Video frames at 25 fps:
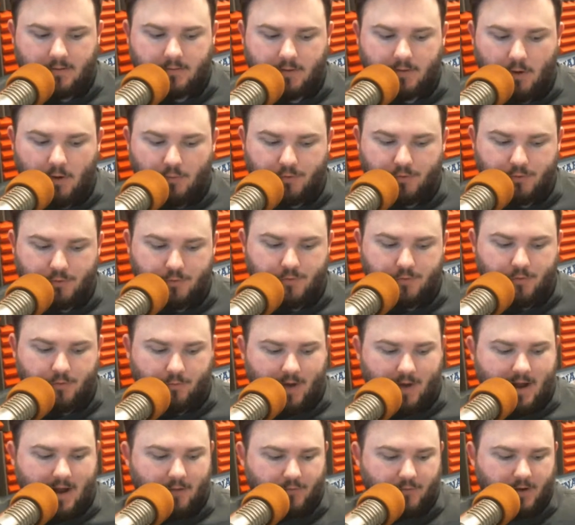Going through the
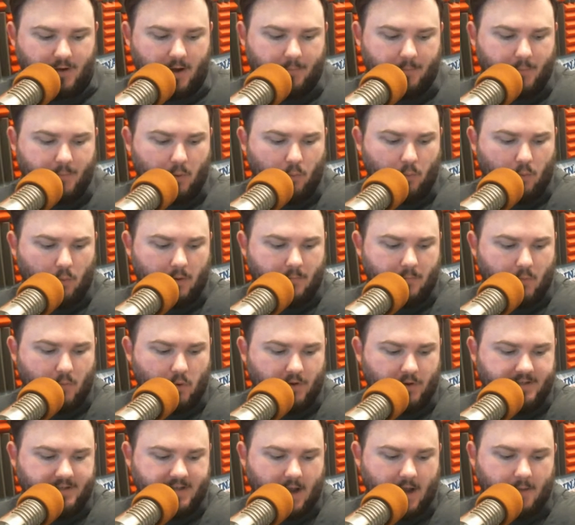roundup one
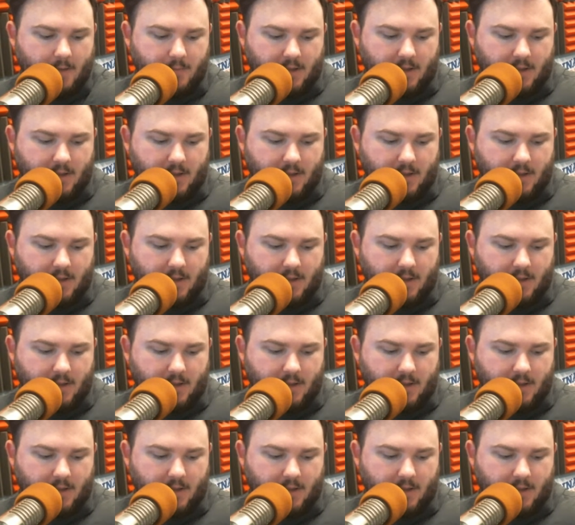more time.